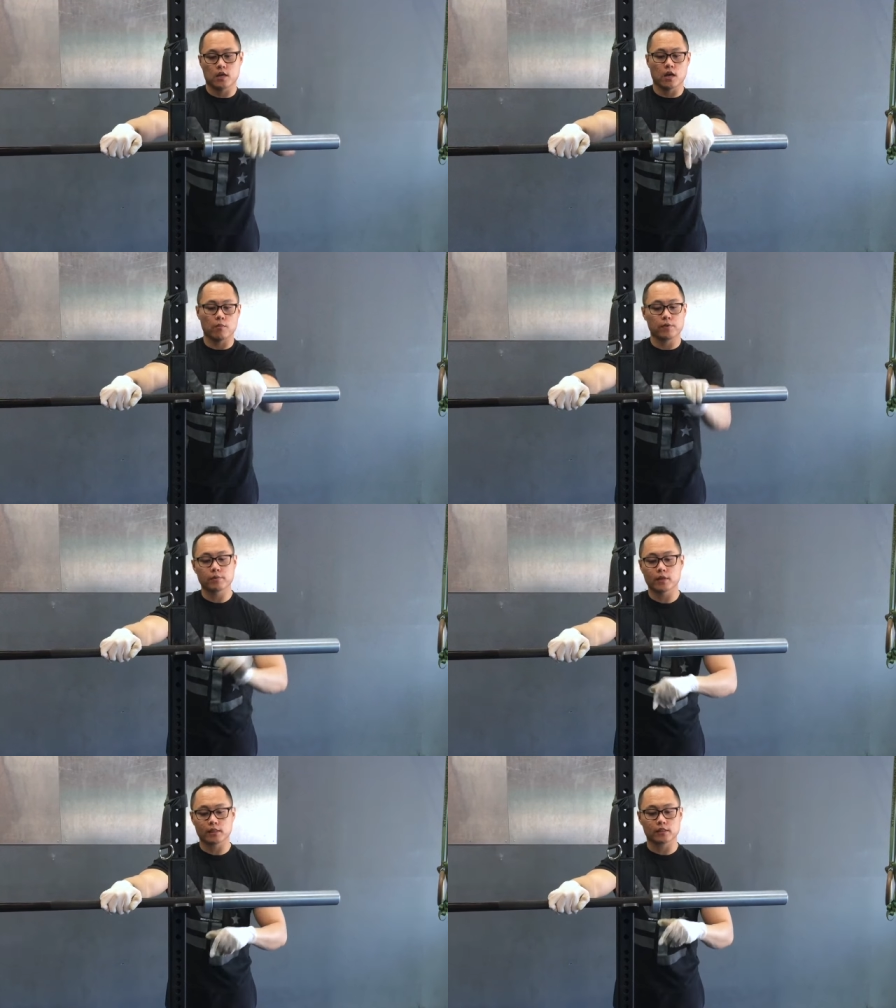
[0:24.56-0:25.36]
uh,
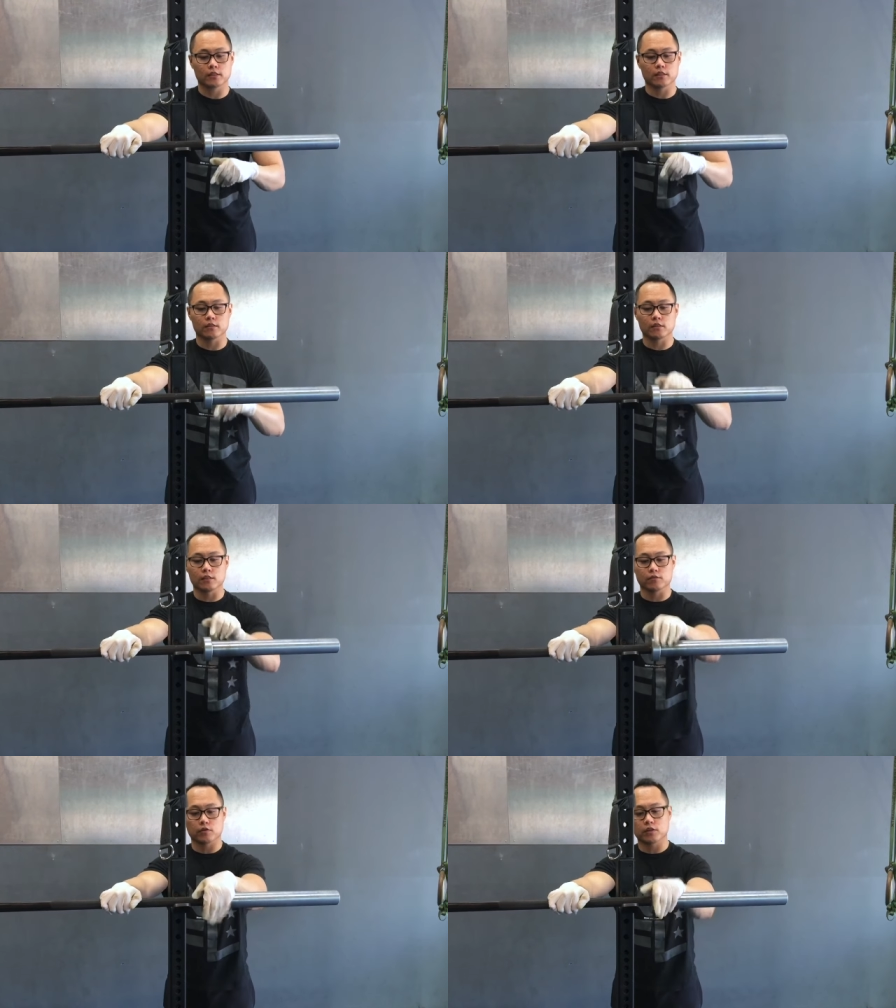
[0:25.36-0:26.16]
people like to see the
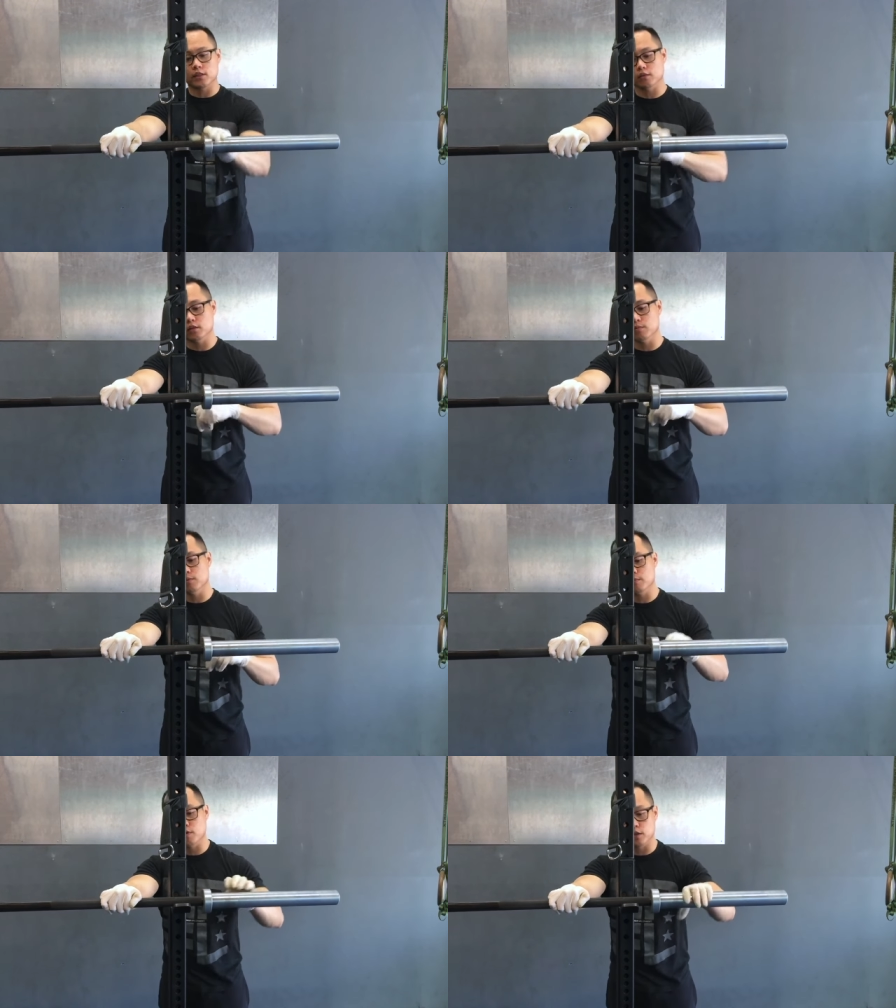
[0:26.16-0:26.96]
sleeves rotate a little
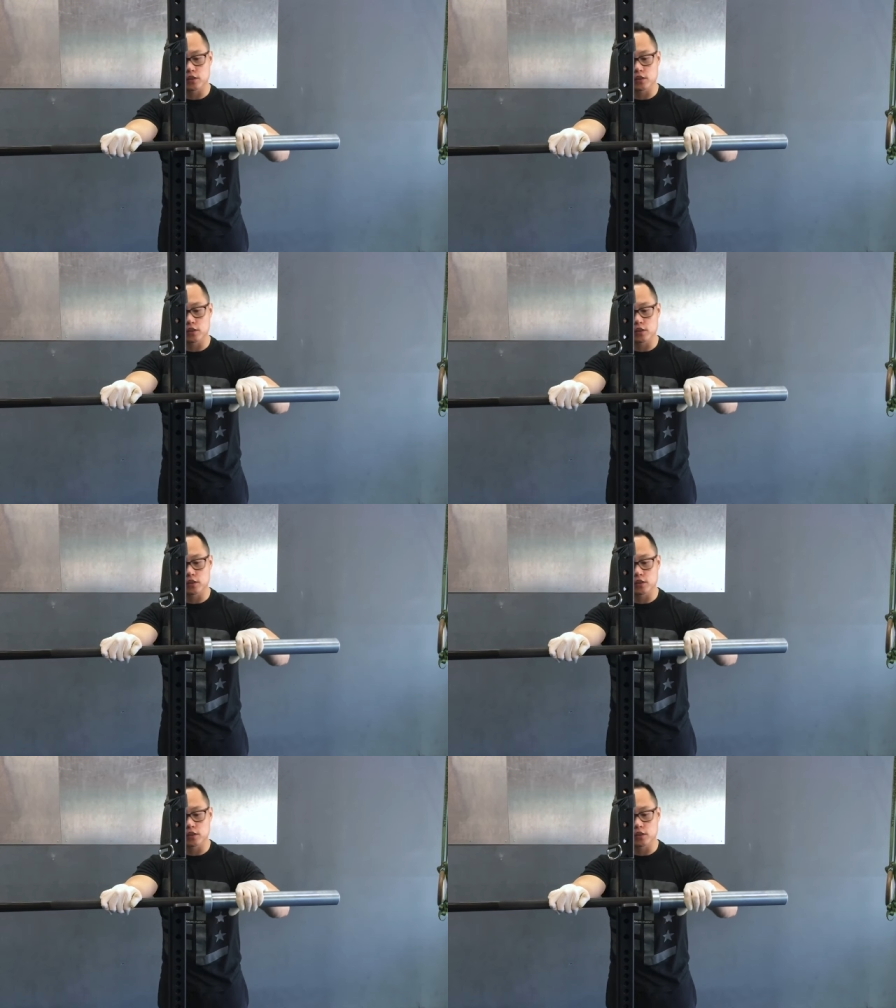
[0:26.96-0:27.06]
bit more.